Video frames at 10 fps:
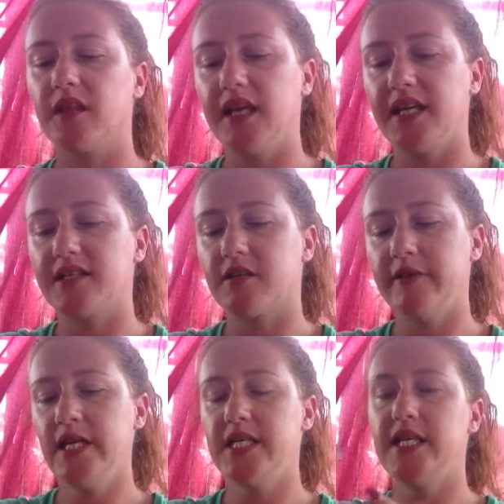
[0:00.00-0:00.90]
It is a
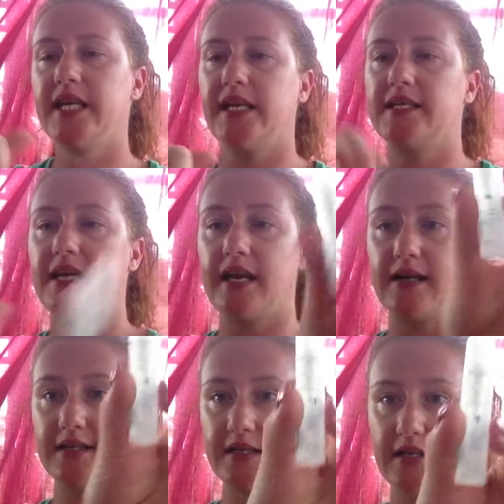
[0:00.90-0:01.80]
green tea
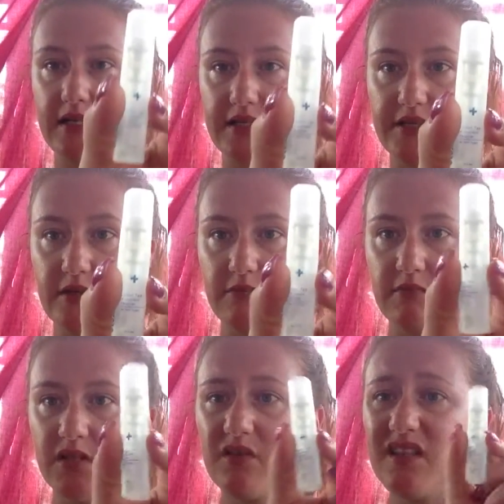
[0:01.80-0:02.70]
antioxidant cleanser.
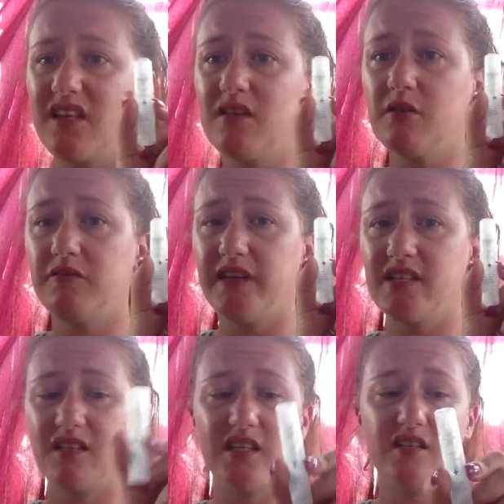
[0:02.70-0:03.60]
So it's like a little
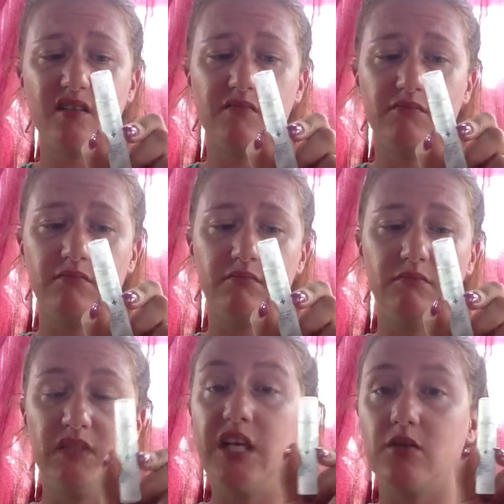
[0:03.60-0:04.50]
face cleanser.
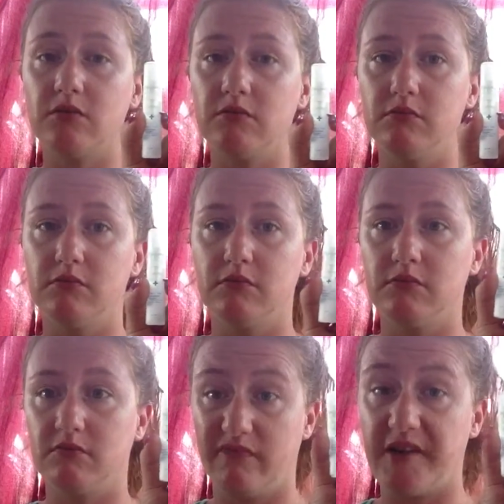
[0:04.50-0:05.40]
Little.
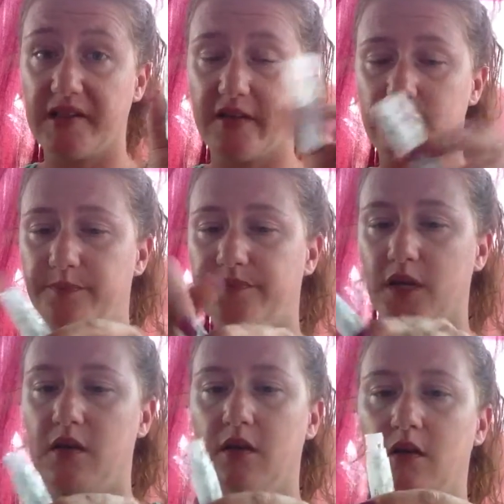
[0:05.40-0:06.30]
Very little.
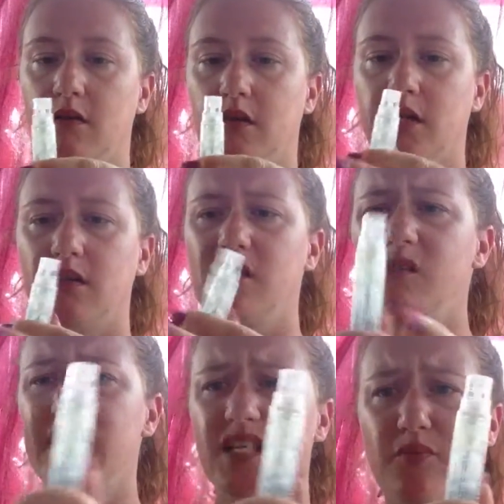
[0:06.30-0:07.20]
And a little
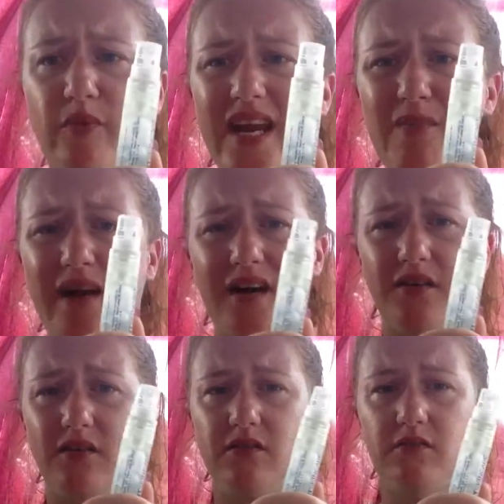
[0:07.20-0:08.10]
like spray
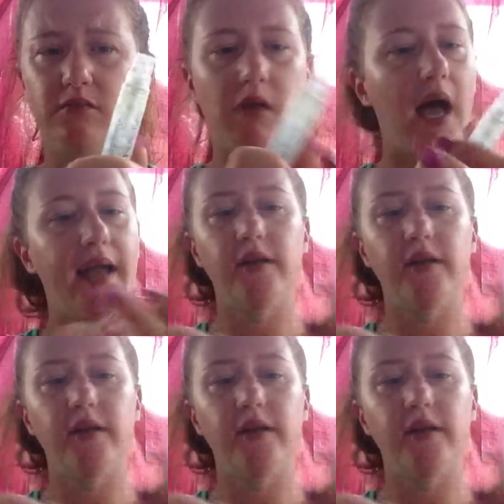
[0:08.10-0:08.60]
bottle. I